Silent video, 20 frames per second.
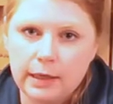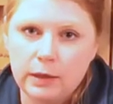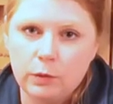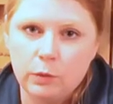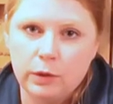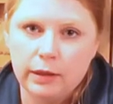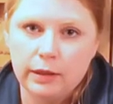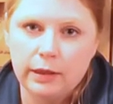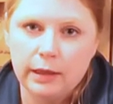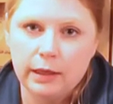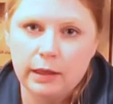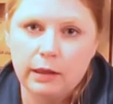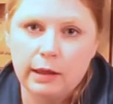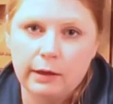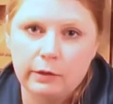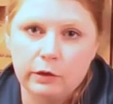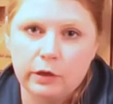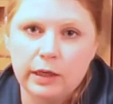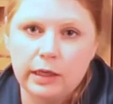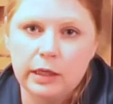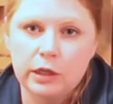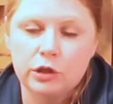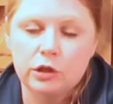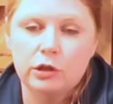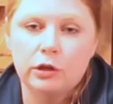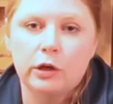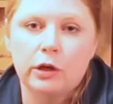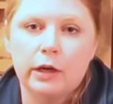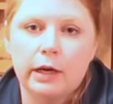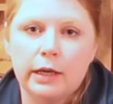thing with the leather
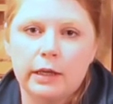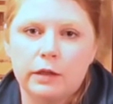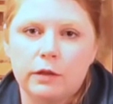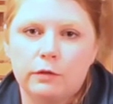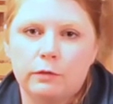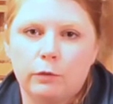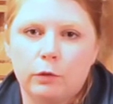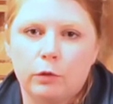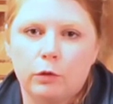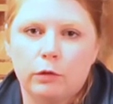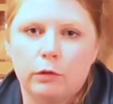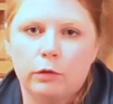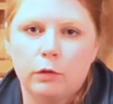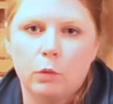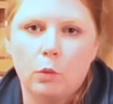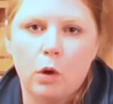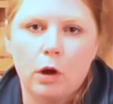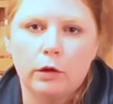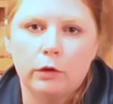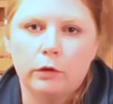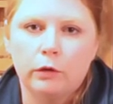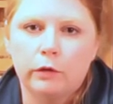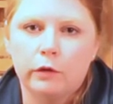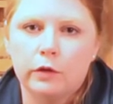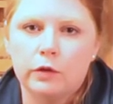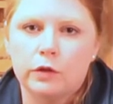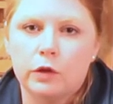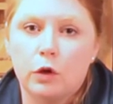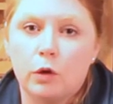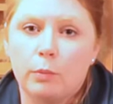conditioner as for the water or
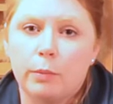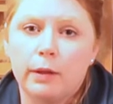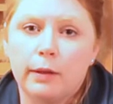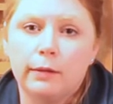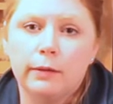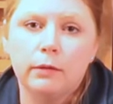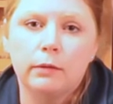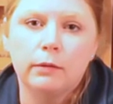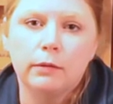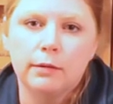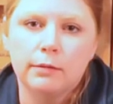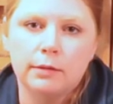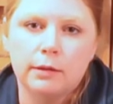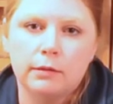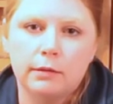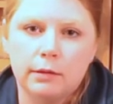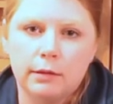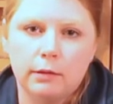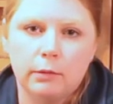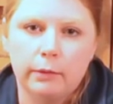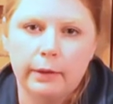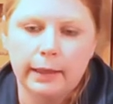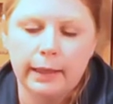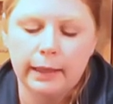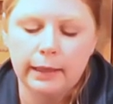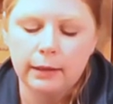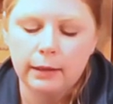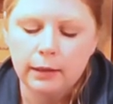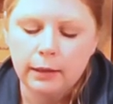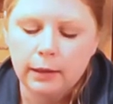the soap. A little goes a long
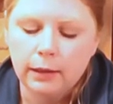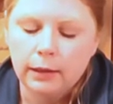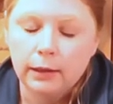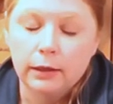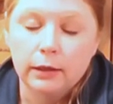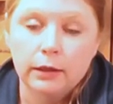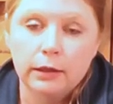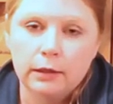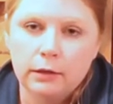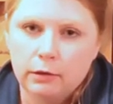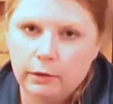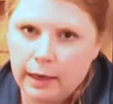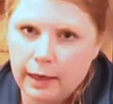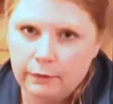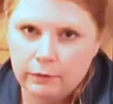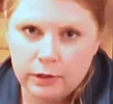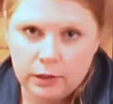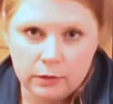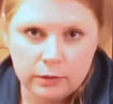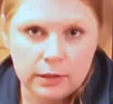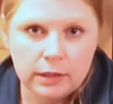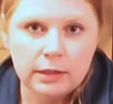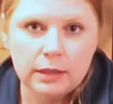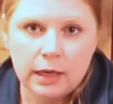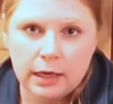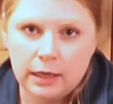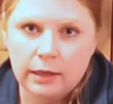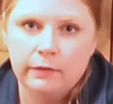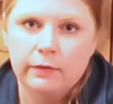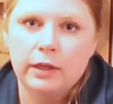way. You don't have to use a
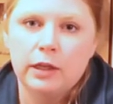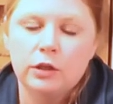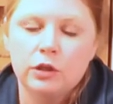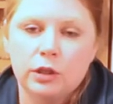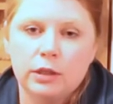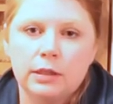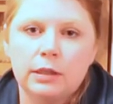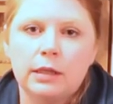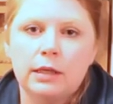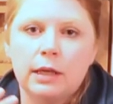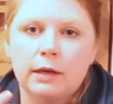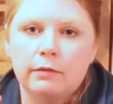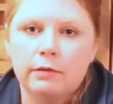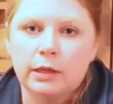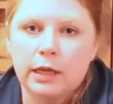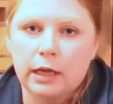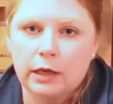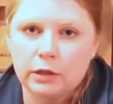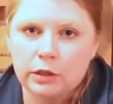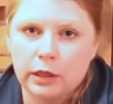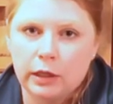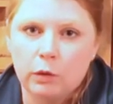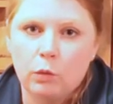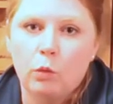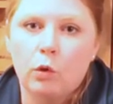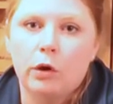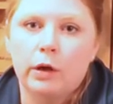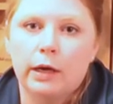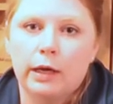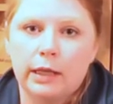ton of it, just enough to actually
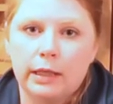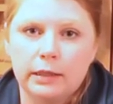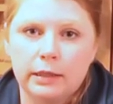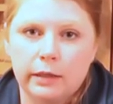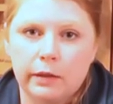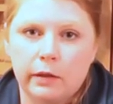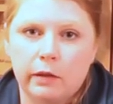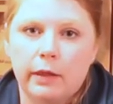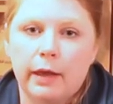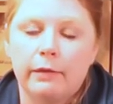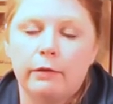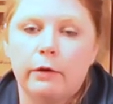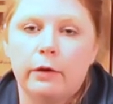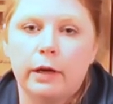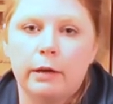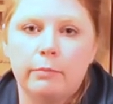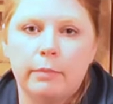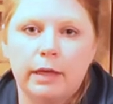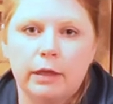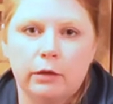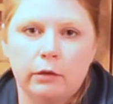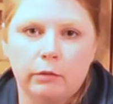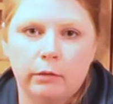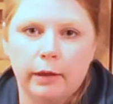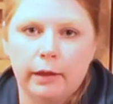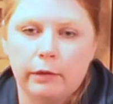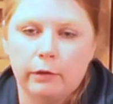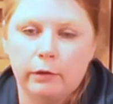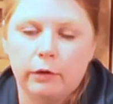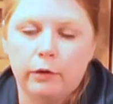work it into the leather and make your
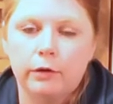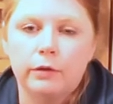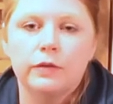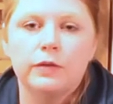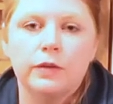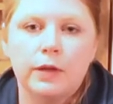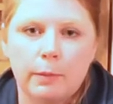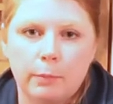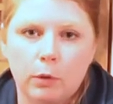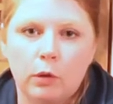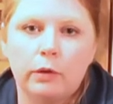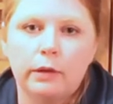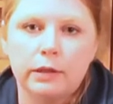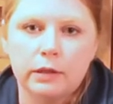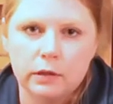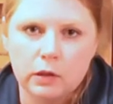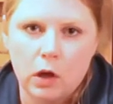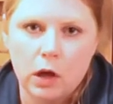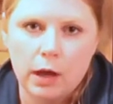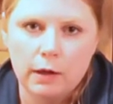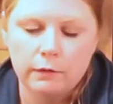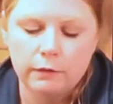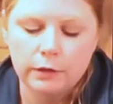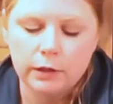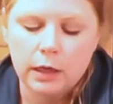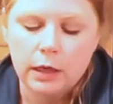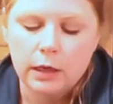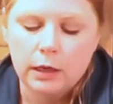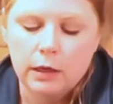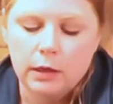leather supple and soft.